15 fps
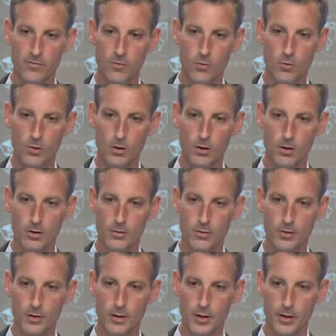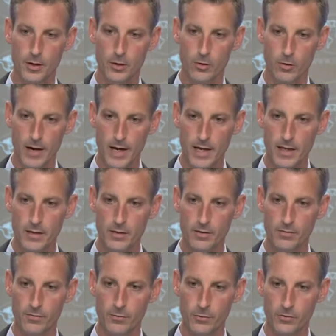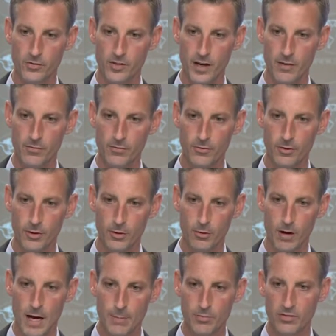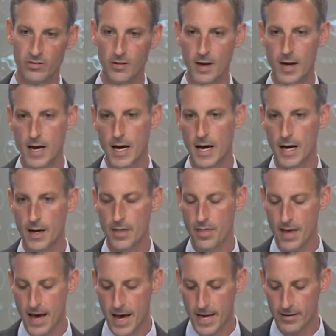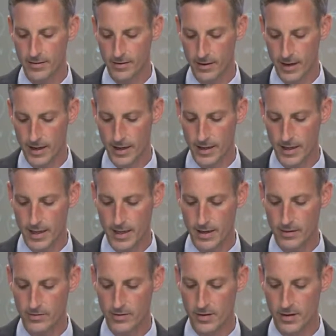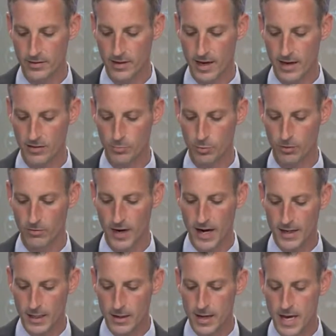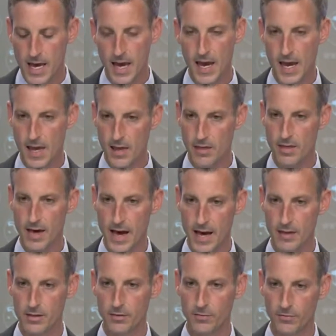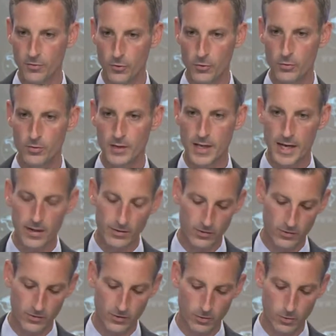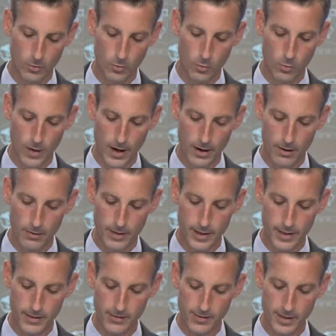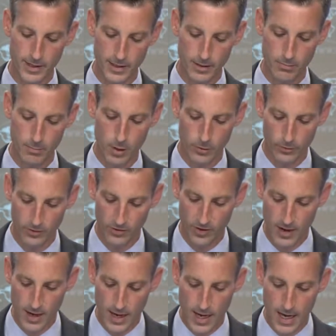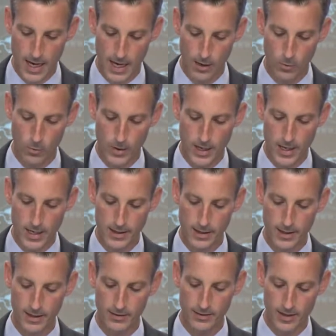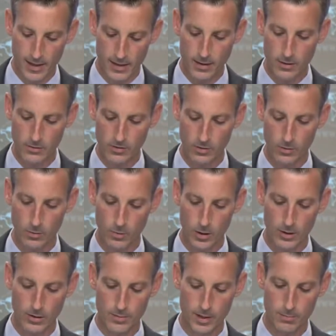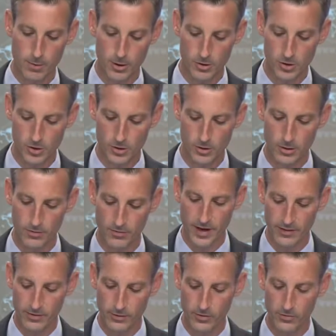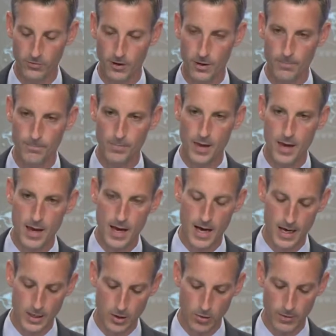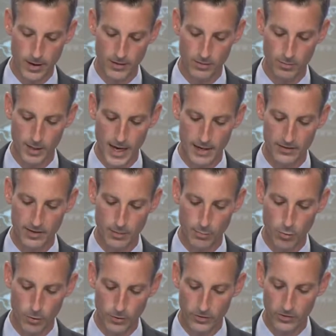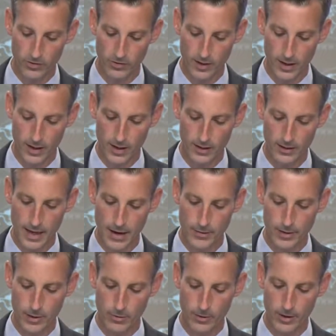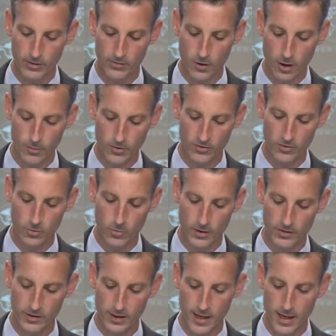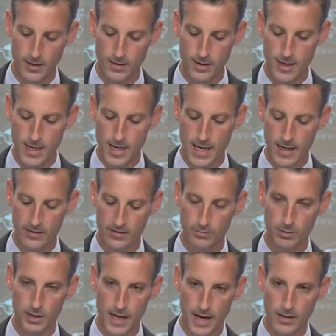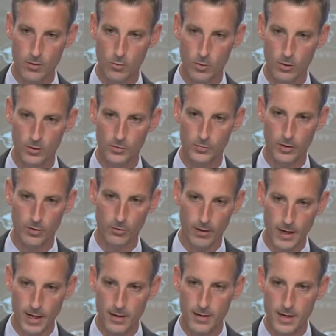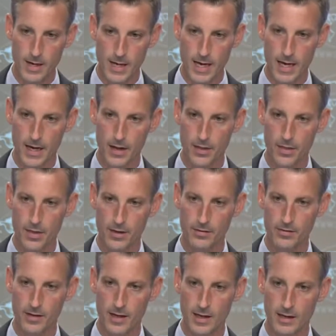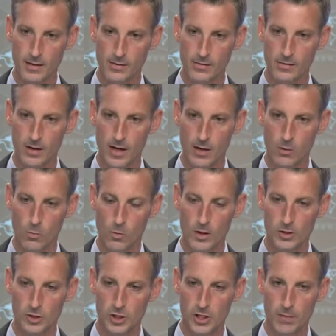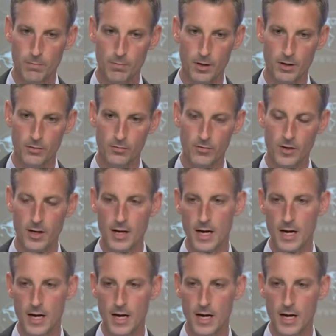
for the grain, the foodstuff, for the crops that it is, in this case, providing, and that the food gets to where it is needed most. We continue to welcome the departure vessels from Ukraine's Black Sea ports, allowing Ukraine's farmers to once again supply the world with grain. This is one ship of